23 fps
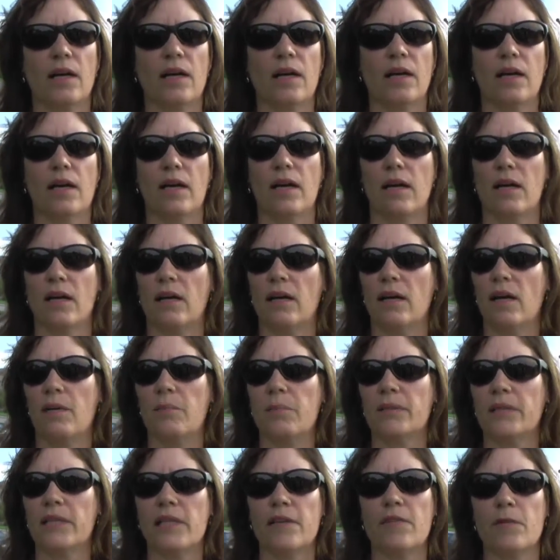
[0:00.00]
uh,
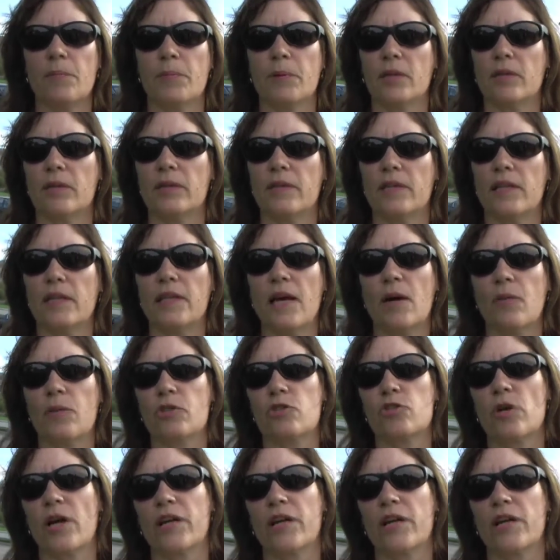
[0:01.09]
unbelievable. And then now we're